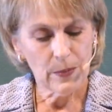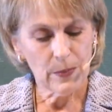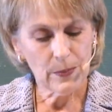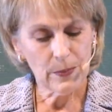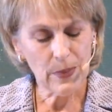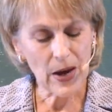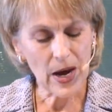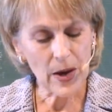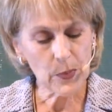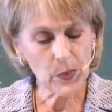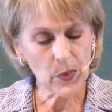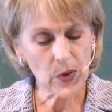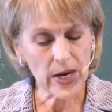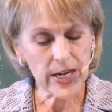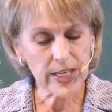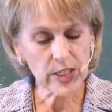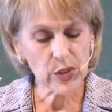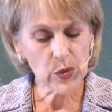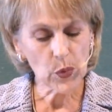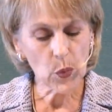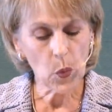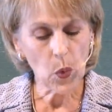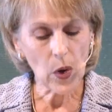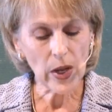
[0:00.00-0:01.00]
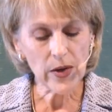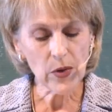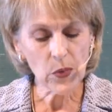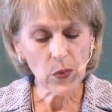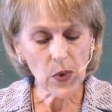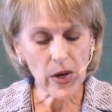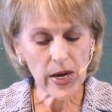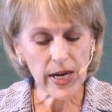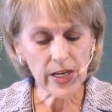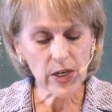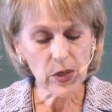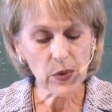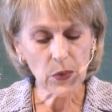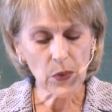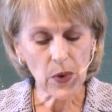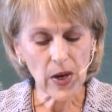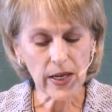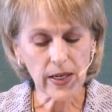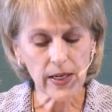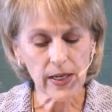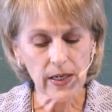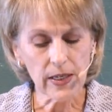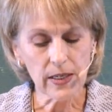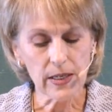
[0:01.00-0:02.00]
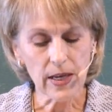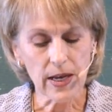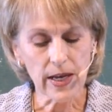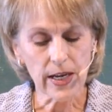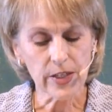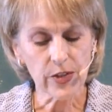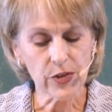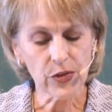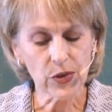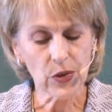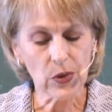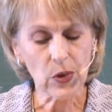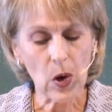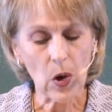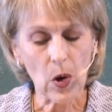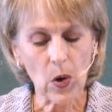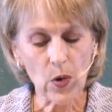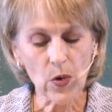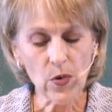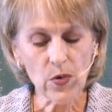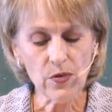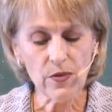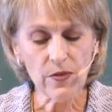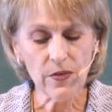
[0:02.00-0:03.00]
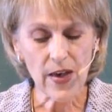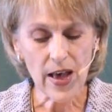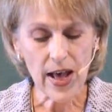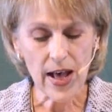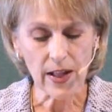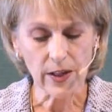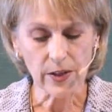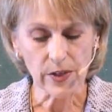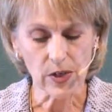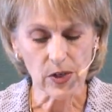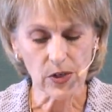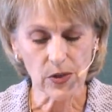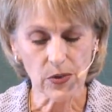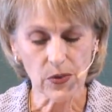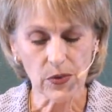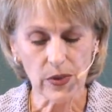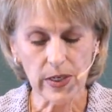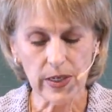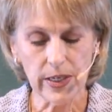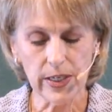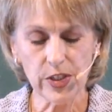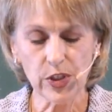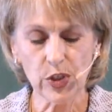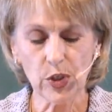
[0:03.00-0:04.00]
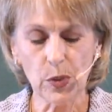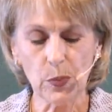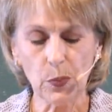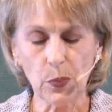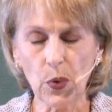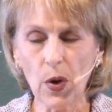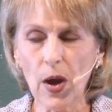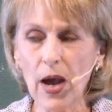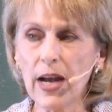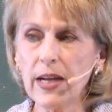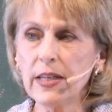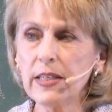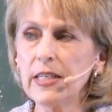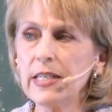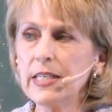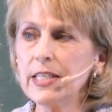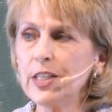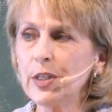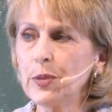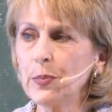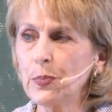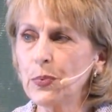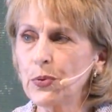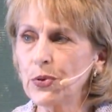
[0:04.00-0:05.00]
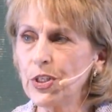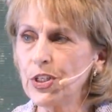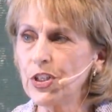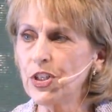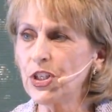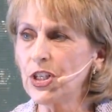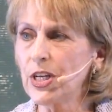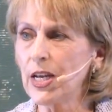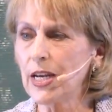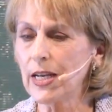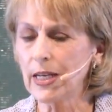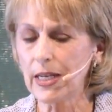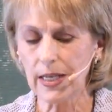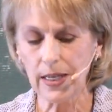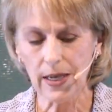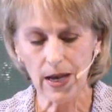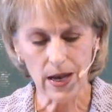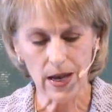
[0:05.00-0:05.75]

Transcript: Bob writes, one way to recognize your own value is to practice appreciating